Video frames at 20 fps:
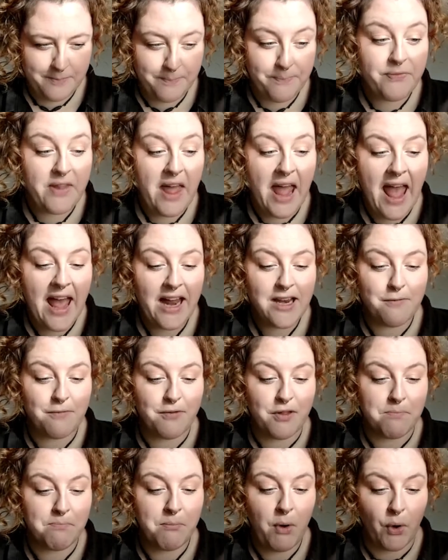The head of
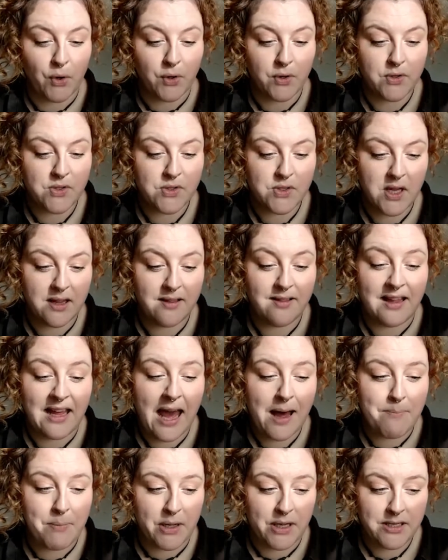the monks, the
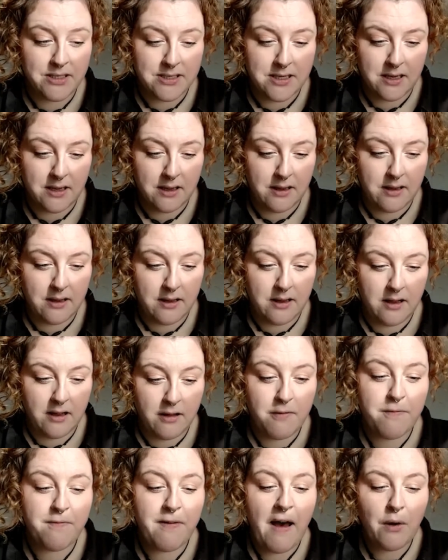abbot,
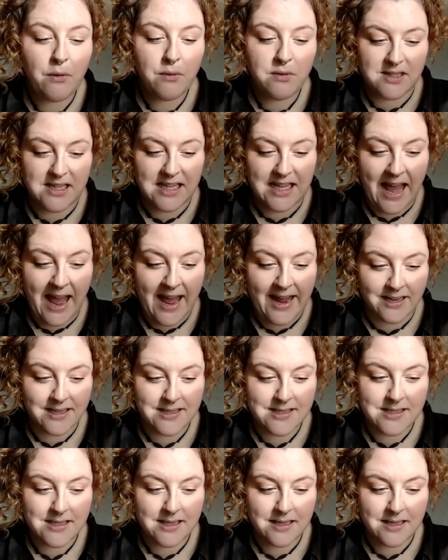found the eggs